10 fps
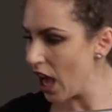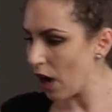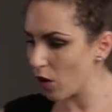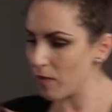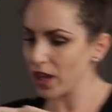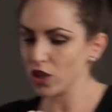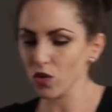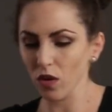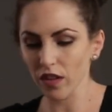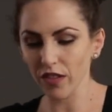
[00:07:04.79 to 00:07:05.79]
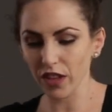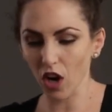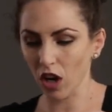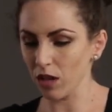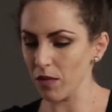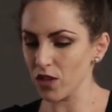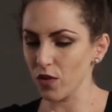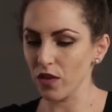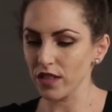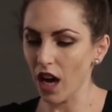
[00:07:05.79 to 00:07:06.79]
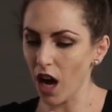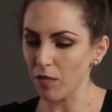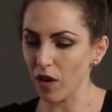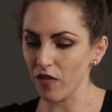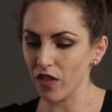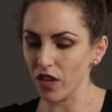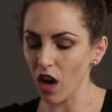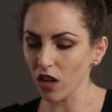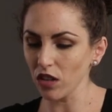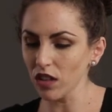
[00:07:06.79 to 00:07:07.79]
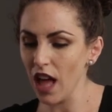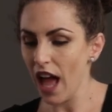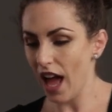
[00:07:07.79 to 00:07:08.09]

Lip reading: I want to make sure that the arm is through the top of the knuckle.